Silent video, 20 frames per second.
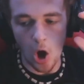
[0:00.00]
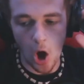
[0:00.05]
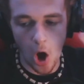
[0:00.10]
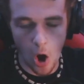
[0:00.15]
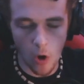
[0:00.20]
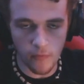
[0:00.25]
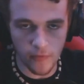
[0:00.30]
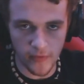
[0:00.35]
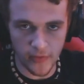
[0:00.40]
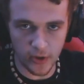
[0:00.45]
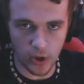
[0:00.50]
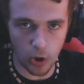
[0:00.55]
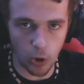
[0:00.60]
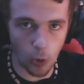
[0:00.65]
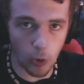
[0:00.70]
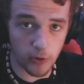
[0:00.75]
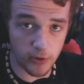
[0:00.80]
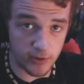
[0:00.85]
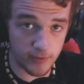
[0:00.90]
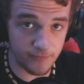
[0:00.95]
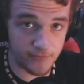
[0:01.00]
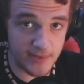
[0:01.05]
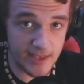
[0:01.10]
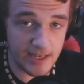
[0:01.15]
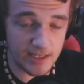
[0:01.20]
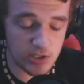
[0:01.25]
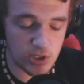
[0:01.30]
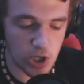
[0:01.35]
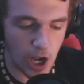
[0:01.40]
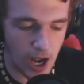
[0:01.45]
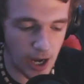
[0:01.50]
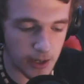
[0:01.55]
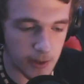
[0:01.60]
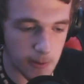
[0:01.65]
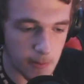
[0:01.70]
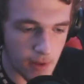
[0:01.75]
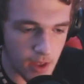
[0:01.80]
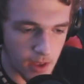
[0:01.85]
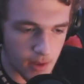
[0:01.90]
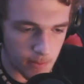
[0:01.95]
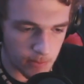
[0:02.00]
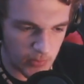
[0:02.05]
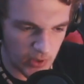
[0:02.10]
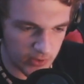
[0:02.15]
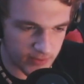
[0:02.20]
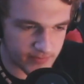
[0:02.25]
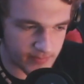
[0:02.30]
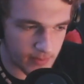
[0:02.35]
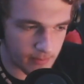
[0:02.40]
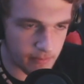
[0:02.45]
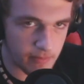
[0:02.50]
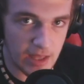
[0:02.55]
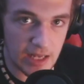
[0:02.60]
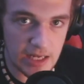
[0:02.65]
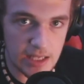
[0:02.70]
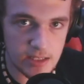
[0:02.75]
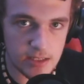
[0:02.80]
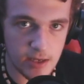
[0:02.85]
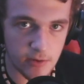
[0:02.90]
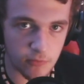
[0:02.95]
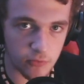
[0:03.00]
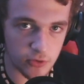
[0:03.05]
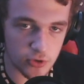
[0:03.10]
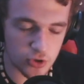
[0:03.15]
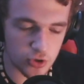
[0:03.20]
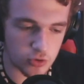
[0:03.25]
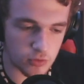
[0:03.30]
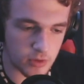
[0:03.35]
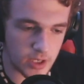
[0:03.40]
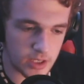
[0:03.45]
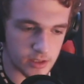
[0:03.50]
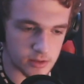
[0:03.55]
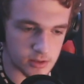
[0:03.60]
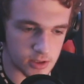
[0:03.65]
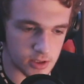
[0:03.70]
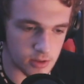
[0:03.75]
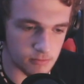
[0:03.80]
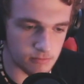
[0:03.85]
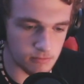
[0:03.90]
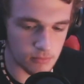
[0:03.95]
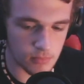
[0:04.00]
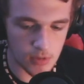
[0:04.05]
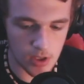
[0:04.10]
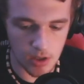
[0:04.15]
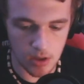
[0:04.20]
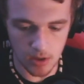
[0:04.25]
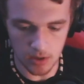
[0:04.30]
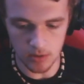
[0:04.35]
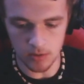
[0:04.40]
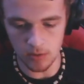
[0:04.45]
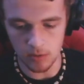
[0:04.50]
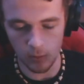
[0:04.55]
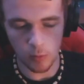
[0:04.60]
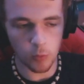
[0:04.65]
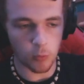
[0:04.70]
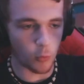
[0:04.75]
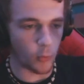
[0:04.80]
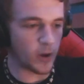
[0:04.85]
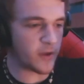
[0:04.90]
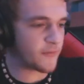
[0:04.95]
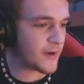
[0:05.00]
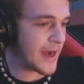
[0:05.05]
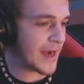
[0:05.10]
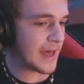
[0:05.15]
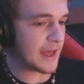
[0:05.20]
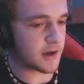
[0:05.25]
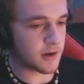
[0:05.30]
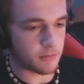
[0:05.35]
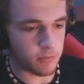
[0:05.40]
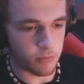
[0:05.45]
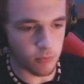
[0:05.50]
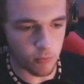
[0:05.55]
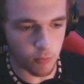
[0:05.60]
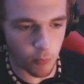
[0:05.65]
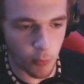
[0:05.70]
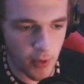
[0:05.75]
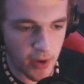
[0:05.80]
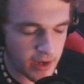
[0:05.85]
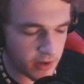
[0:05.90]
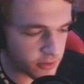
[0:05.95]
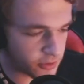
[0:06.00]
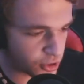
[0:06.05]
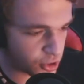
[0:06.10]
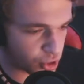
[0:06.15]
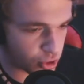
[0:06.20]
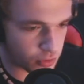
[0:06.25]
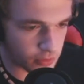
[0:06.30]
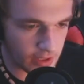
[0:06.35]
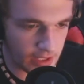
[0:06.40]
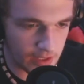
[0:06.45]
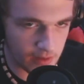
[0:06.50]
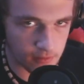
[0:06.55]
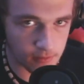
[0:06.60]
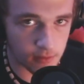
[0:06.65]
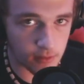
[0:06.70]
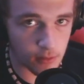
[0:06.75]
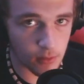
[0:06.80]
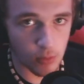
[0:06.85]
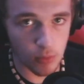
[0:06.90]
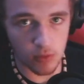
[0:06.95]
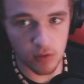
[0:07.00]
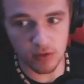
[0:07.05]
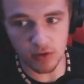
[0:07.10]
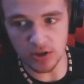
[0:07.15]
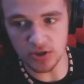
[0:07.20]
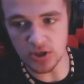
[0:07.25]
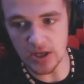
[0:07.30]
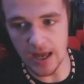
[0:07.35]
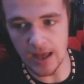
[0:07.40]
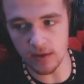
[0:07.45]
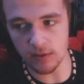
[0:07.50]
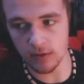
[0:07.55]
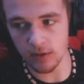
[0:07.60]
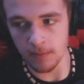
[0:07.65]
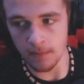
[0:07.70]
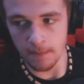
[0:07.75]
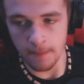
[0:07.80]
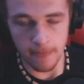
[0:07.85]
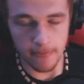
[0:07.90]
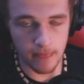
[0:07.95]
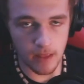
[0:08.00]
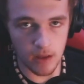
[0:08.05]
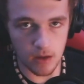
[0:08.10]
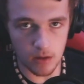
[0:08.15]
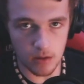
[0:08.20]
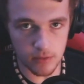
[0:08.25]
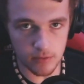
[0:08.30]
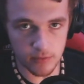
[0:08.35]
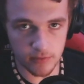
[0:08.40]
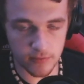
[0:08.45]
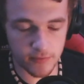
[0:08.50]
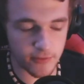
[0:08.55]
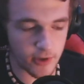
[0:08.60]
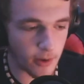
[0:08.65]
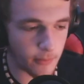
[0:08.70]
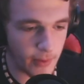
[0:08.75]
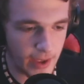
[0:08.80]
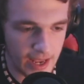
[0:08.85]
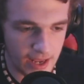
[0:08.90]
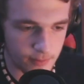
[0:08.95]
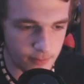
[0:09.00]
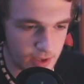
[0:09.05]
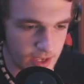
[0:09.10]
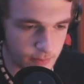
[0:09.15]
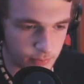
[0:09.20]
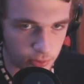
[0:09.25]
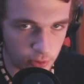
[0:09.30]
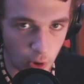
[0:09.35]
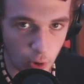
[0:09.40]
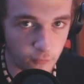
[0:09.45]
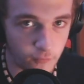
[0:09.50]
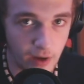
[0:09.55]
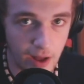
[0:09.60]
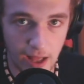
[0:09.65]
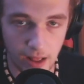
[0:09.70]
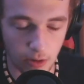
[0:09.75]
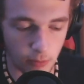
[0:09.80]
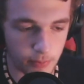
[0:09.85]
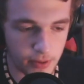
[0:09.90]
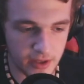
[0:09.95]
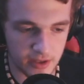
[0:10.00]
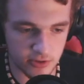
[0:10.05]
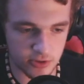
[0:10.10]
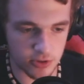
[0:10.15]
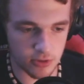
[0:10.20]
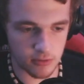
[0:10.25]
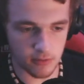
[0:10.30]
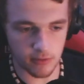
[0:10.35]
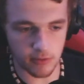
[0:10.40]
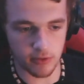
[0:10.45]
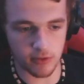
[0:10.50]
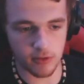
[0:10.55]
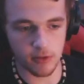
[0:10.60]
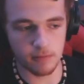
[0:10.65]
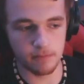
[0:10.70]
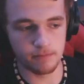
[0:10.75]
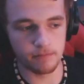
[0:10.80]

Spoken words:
over the course of TikTok, there's been many different trends. We've had weird trends such as DaBaby profile pictures